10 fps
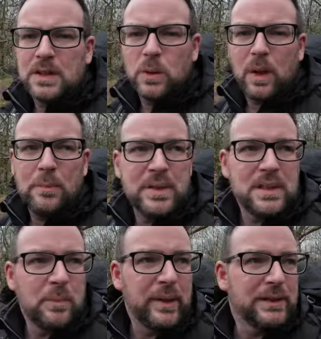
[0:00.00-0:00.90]
It's quite busy
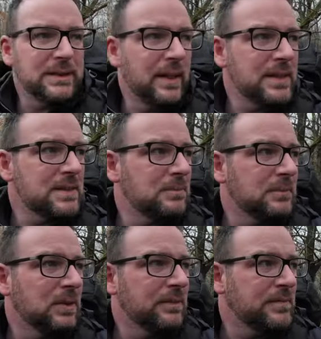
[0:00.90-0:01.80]
up here today, so I'm
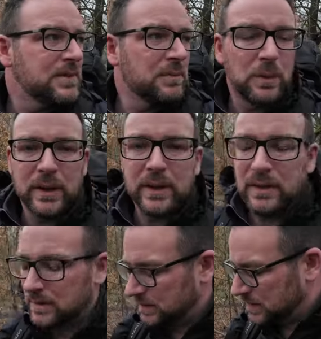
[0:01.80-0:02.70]
looking for somewhere
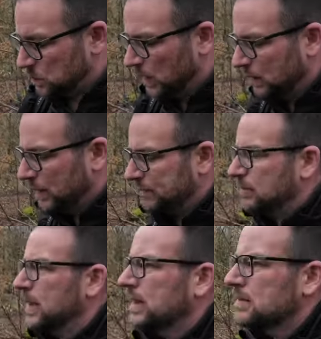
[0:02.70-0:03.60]
that's well away
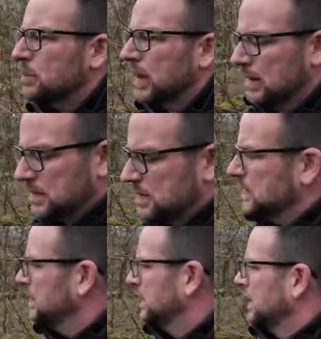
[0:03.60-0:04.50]
from any of the paths,
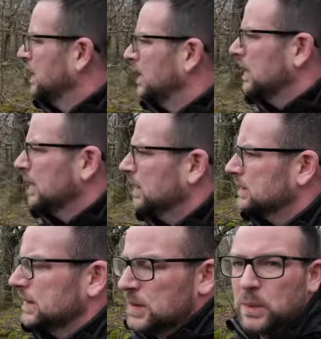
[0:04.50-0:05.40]

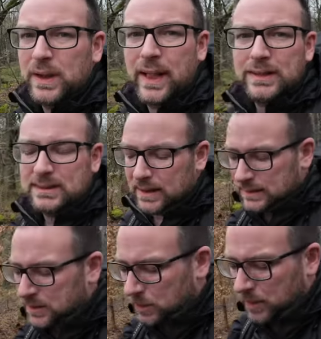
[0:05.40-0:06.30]
because I do want to get
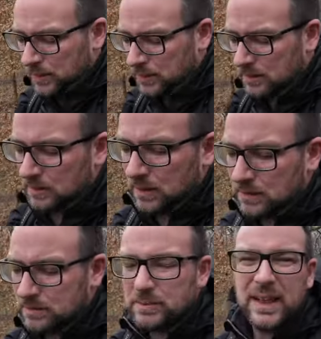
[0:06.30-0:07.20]
set up
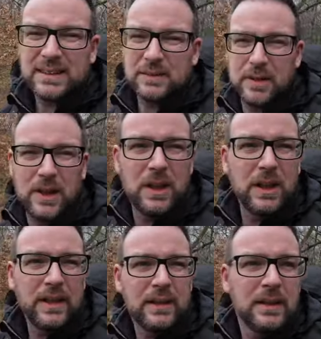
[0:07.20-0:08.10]
relatively
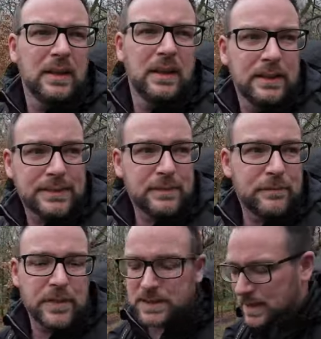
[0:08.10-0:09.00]
early, because it's the
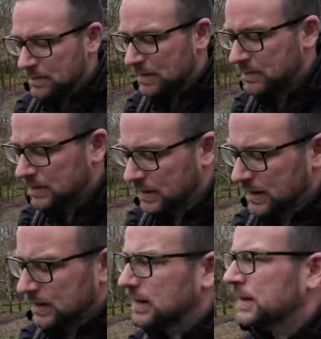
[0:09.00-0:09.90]
first time I've done
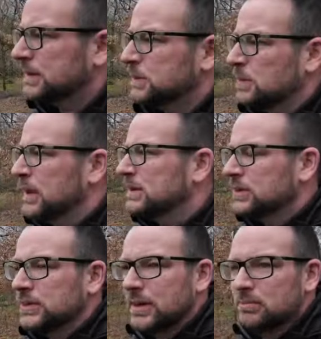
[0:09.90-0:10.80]
it and I just want to make
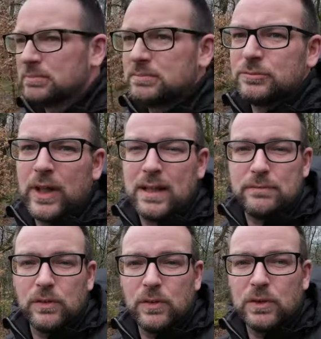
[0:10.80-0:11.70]
sure I'm ready
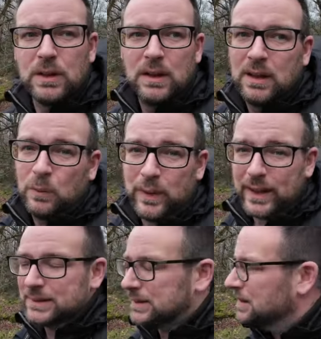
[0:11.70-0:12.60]
for when it
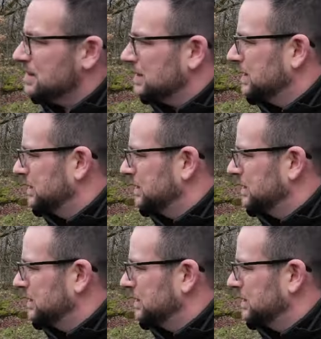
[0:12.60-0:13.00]
gets dark.